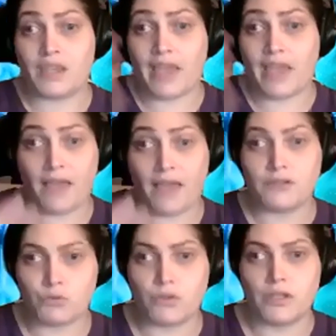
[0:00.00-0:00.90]

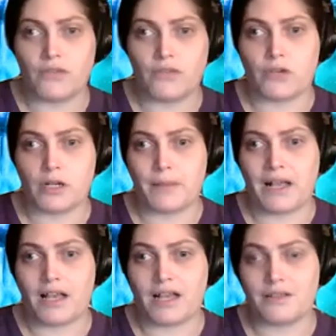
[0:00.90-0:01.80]
happens really in front of my
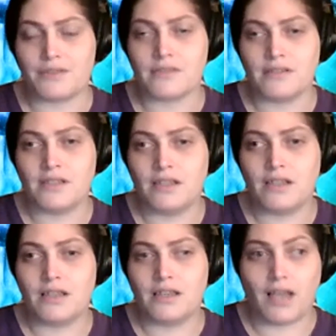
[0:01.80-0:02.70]
eyes,
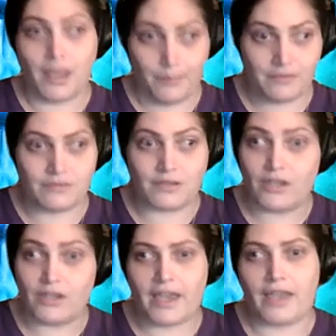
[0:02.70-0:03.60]
I'm
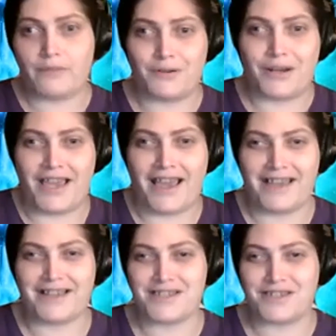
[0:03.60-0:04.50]
gonna have a
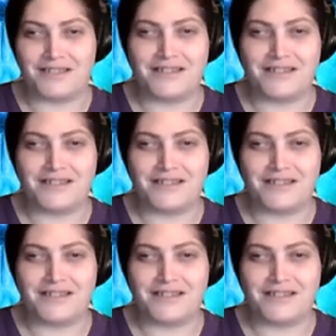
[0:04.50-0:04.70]
reaction.